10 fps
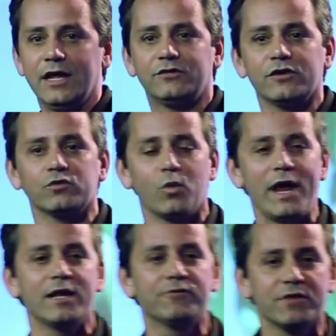It's just
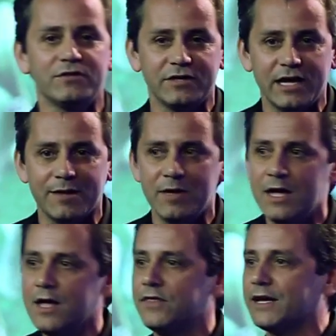waiting for the
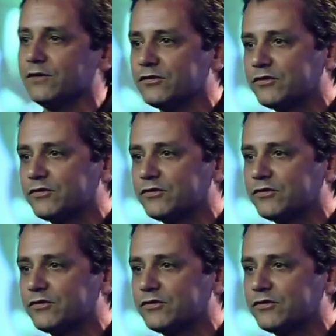team that can